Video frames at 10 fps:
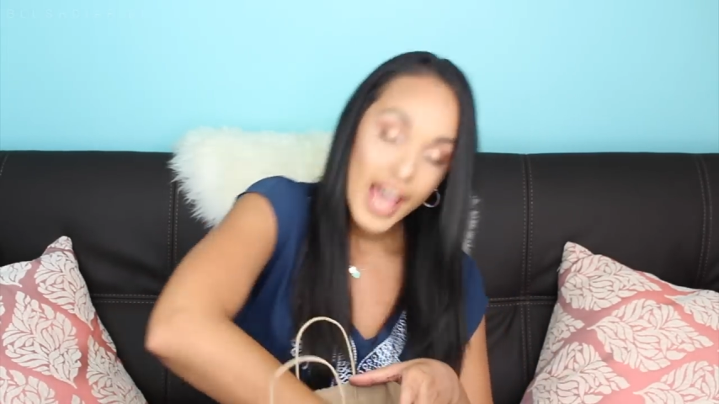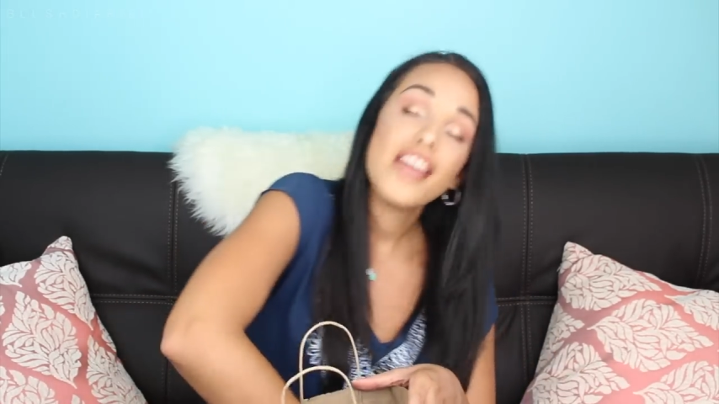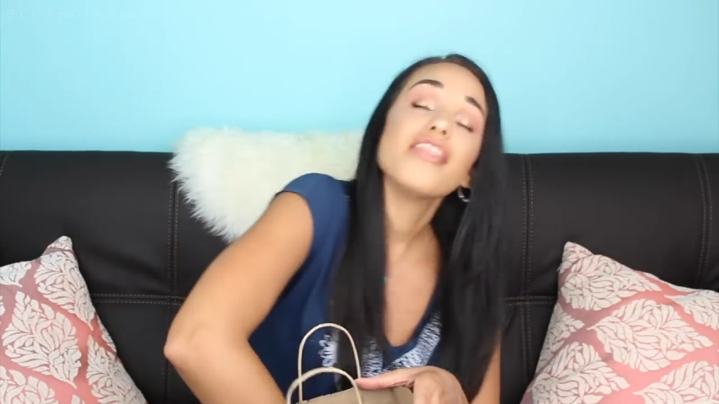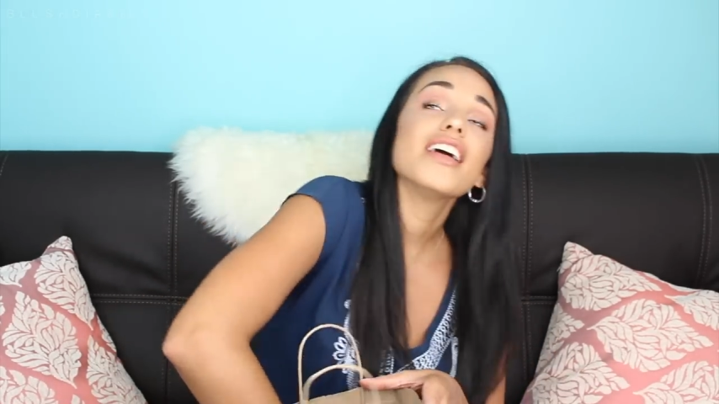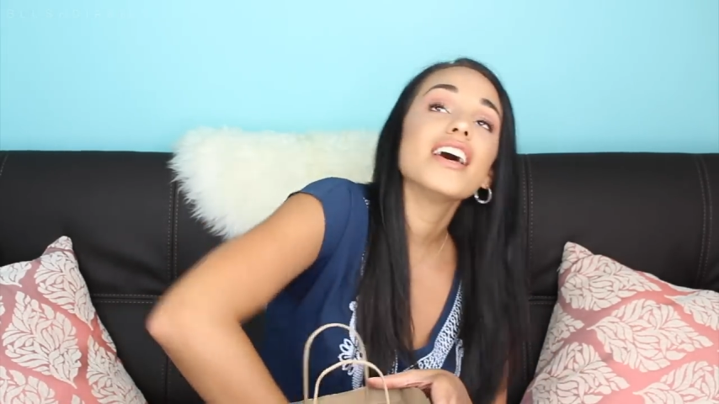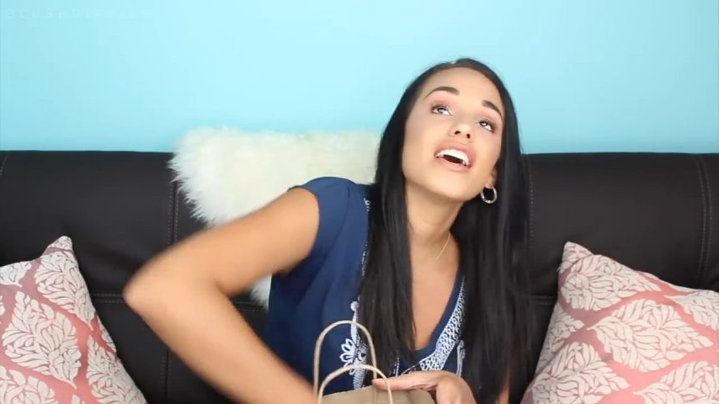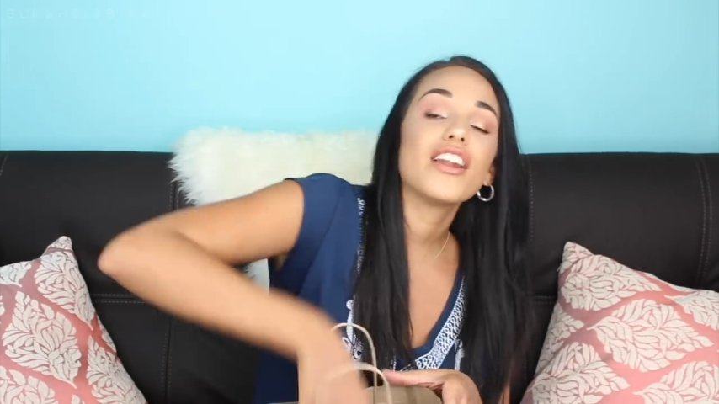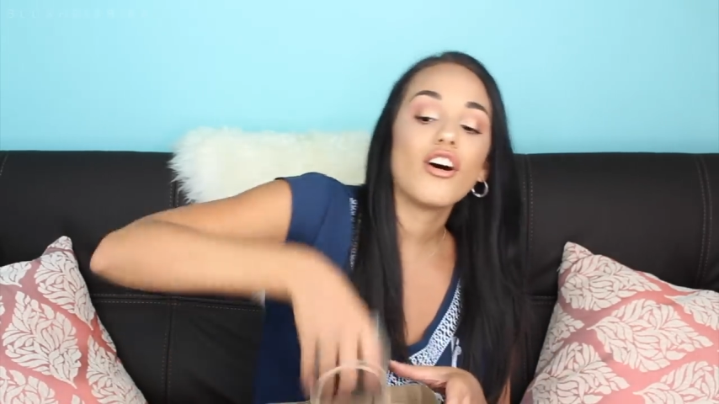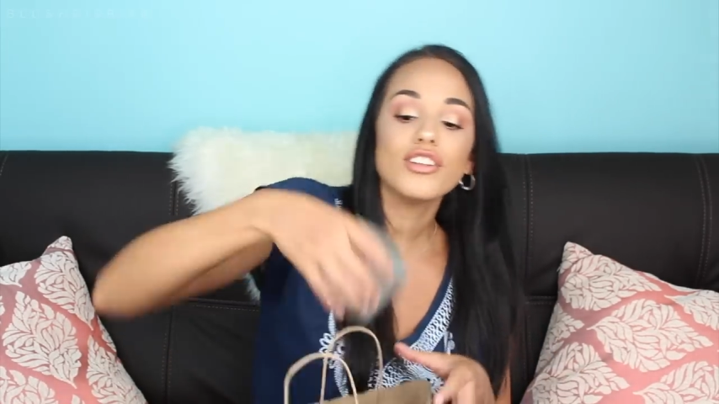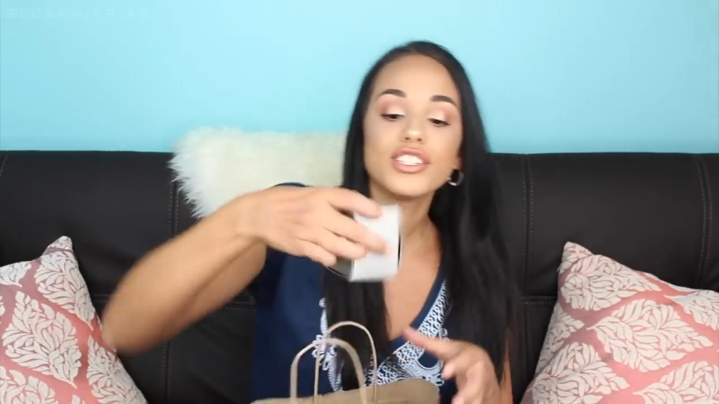And
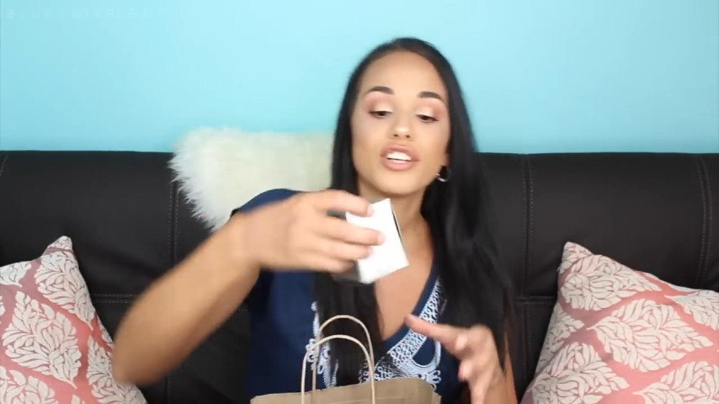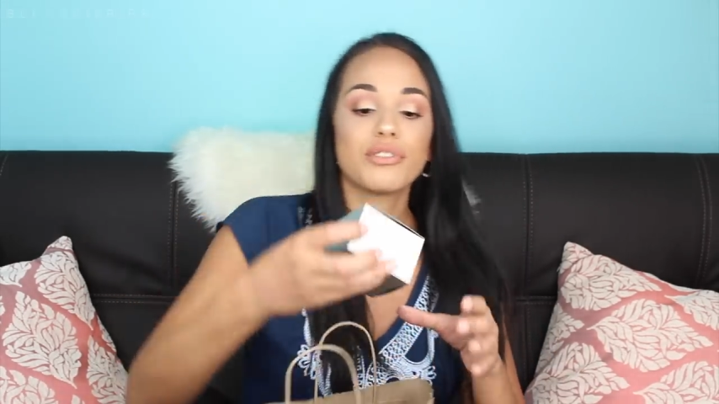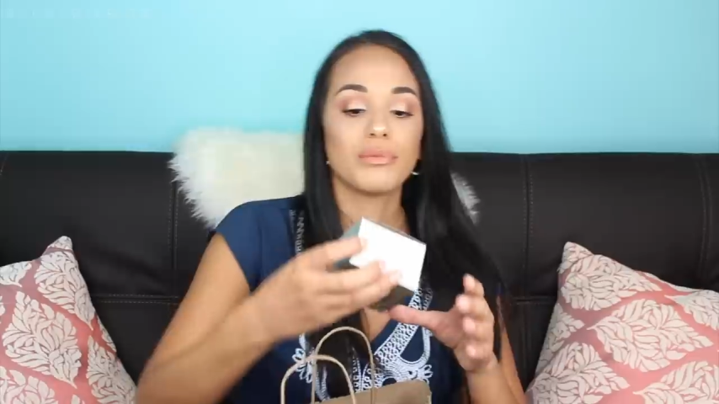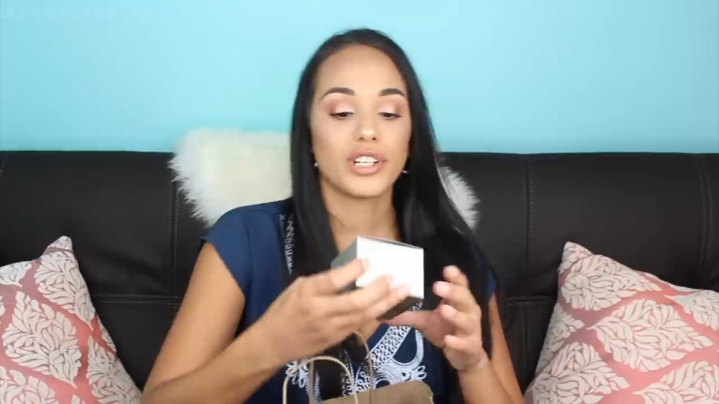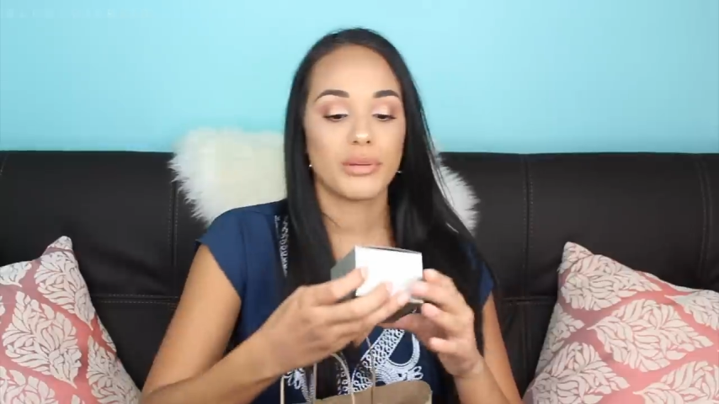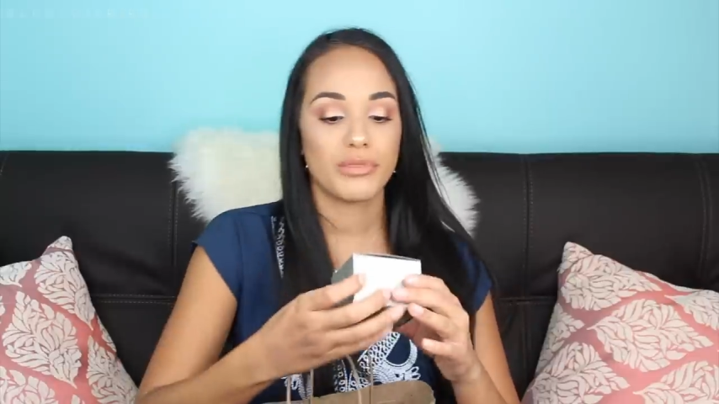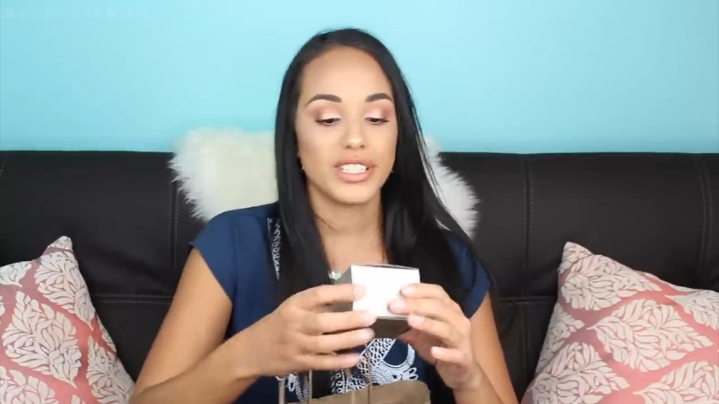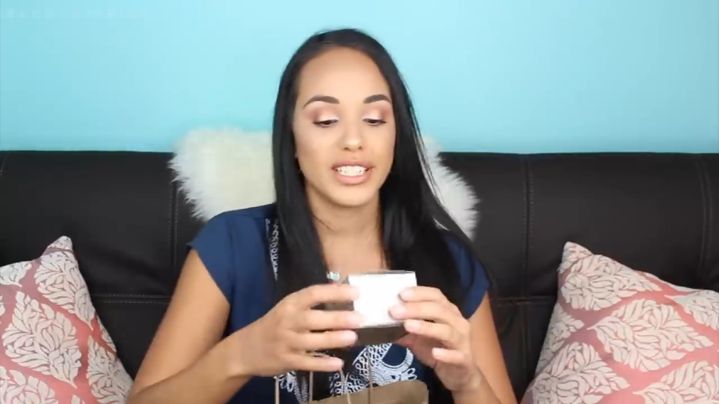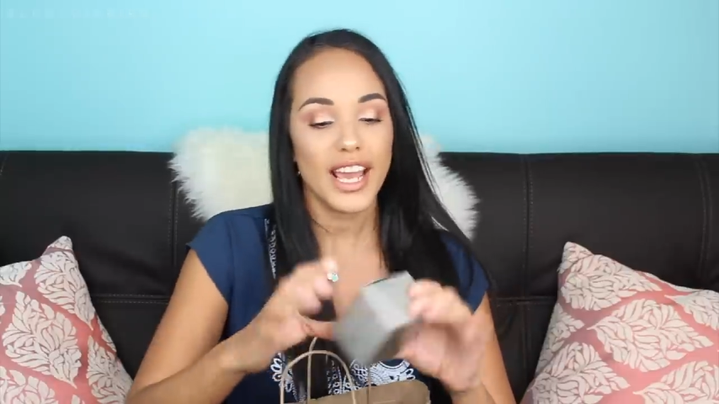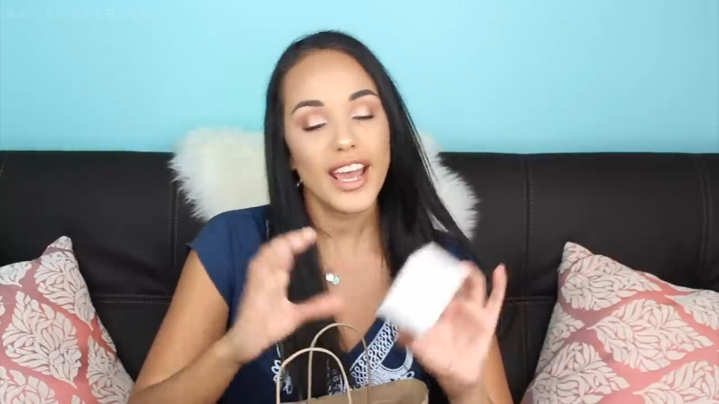then also from Laura
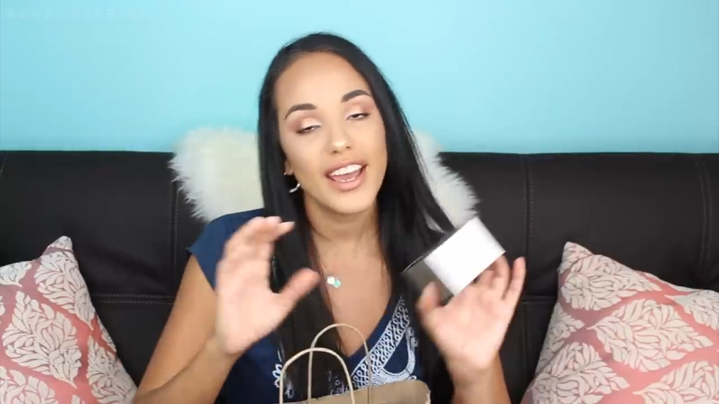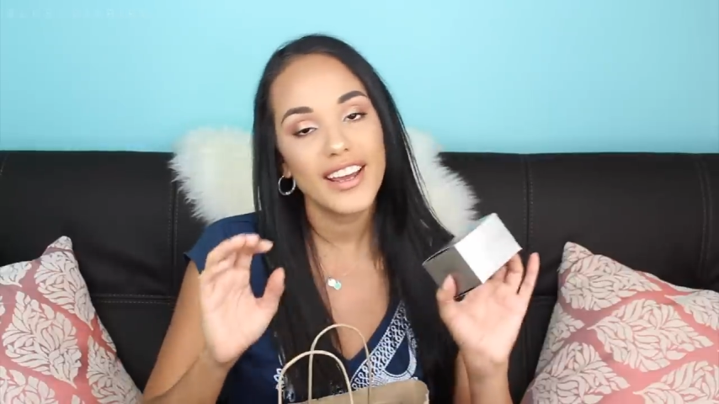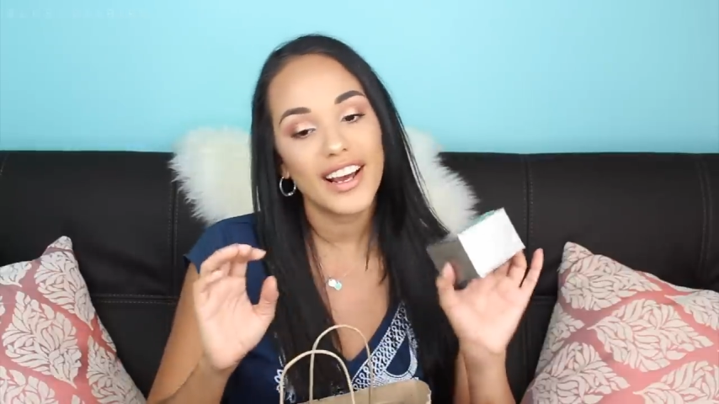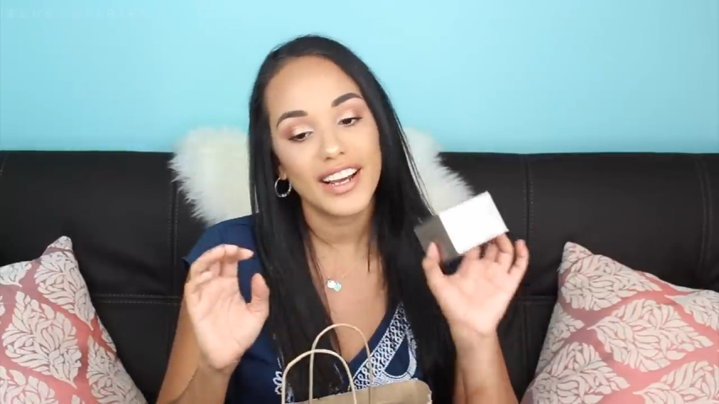Mercier,